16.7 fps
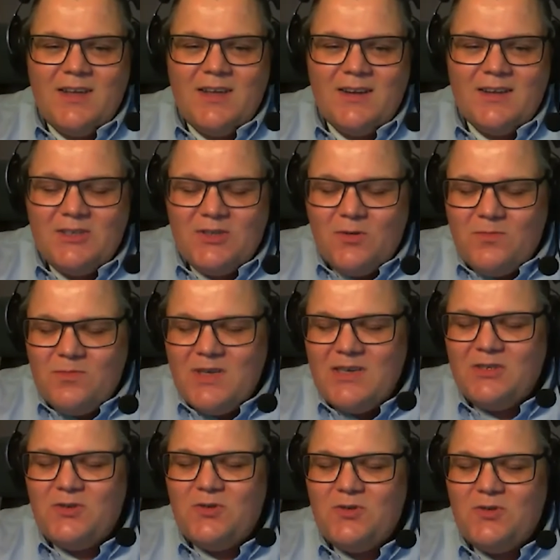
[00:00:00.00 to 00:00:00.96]
There's some
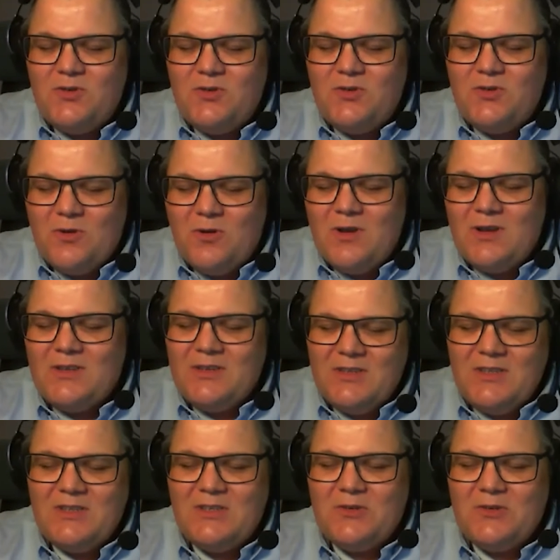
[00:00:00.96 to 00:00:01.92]
issue with controlling
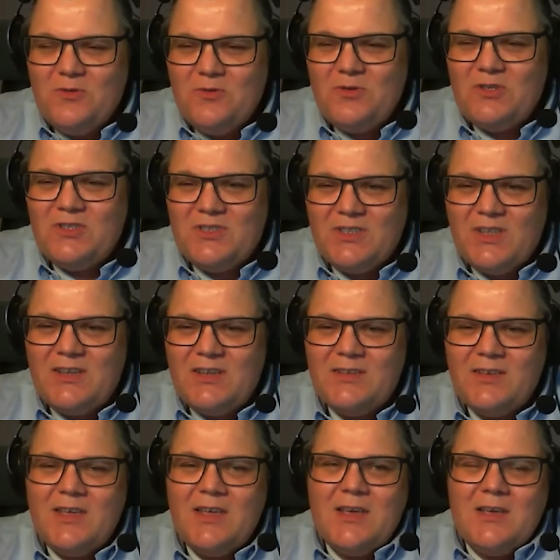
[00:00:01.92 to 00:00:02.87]
the dissolution strength.